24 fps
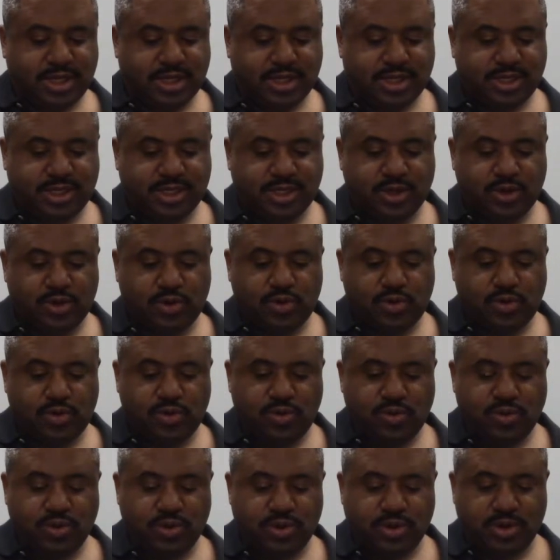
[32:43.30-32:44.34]

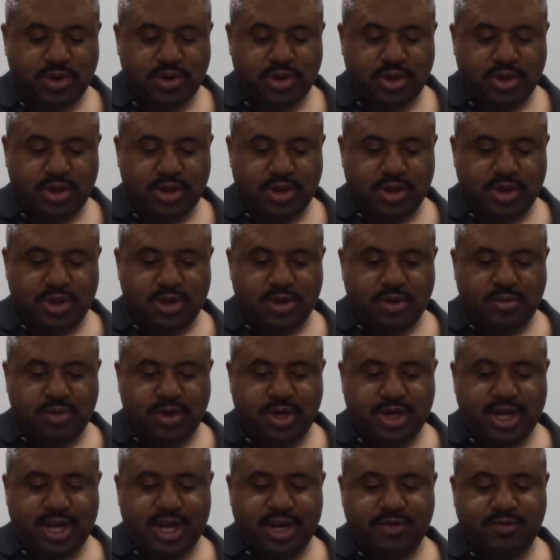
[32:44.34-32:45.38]
So,
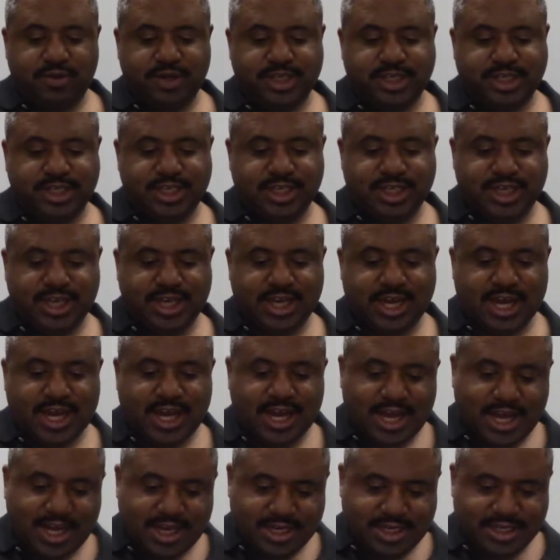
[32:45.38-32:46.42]
but now we see that
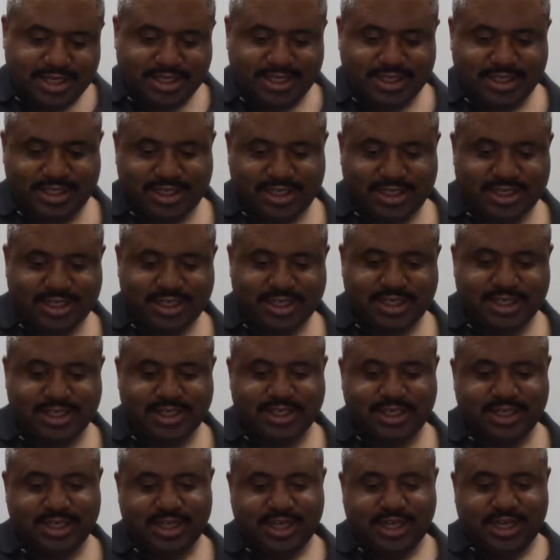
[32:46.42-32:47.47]
God
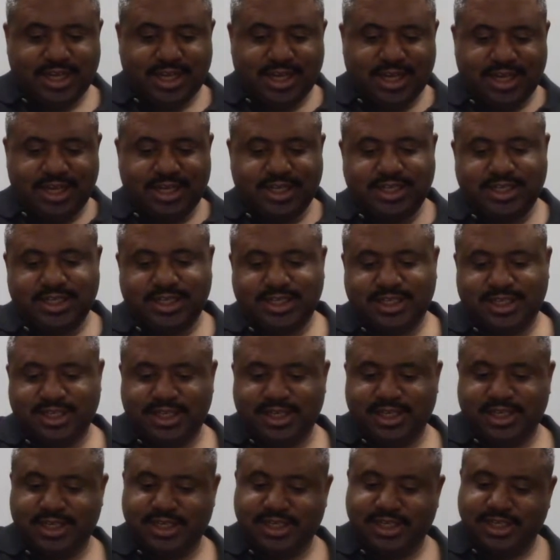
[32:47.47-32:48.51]
ascends and
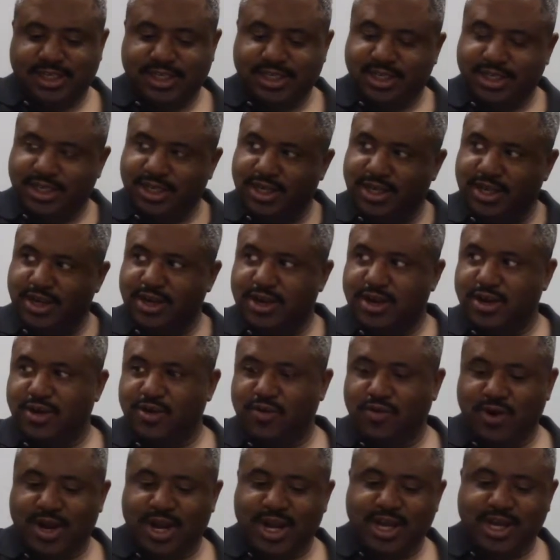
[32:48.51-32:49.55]
descends
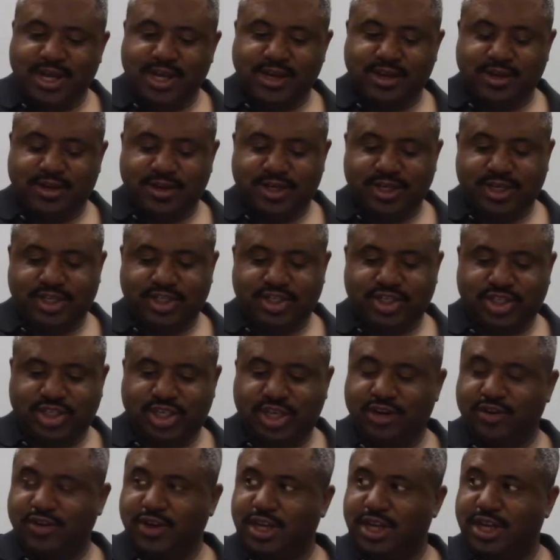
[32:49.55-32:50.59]
riding on this
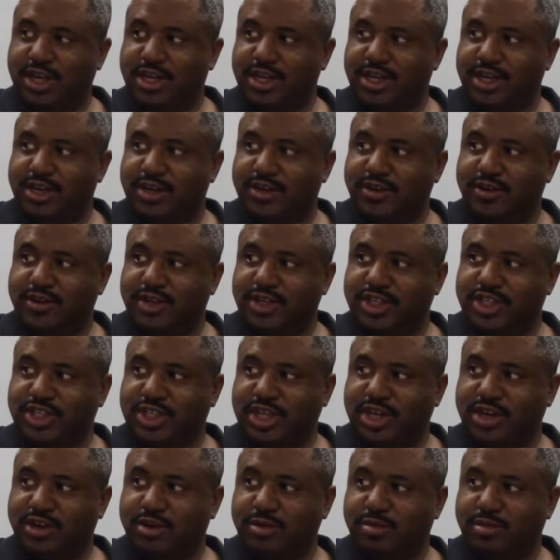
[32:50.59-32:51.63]
chariot, or the
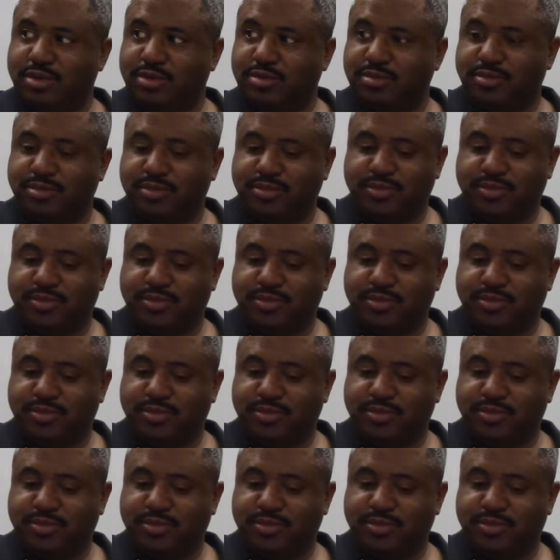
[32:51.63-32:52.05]
cherubim,